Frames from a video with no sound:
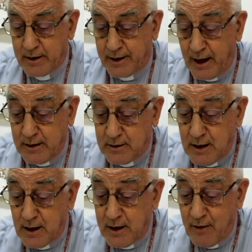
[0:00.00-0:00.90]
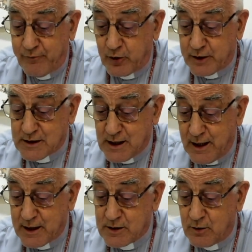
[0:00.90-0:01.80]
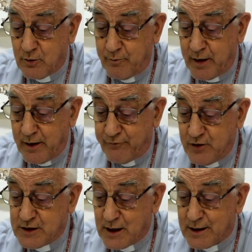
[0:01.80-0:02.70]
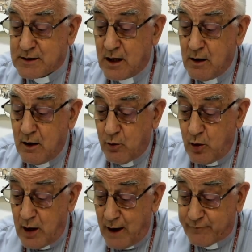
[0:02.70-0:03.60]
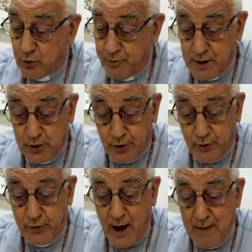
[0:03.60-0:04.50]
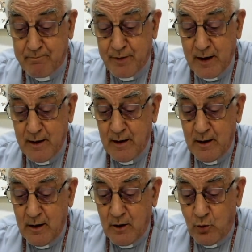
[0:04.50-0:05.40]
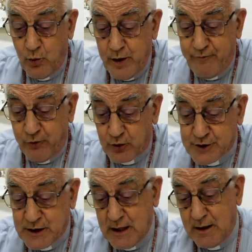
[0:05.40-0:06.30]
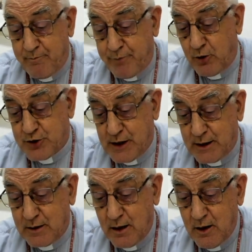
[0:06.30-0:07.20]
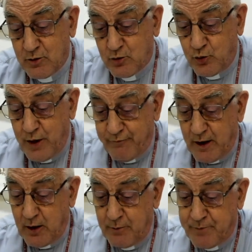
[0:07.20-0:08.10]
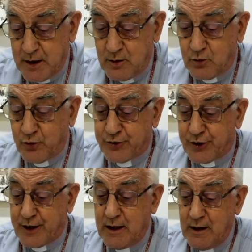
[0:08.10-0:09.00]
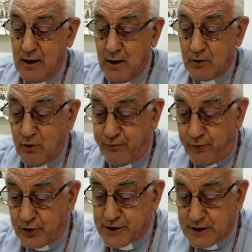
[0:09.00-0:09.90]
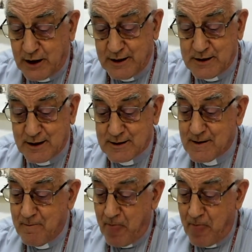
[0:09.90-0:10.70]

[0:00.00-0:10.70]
Criteria for the selection of beneficiaries will have to be drawn up. We foresee the project to develop into 3 to 4 stages,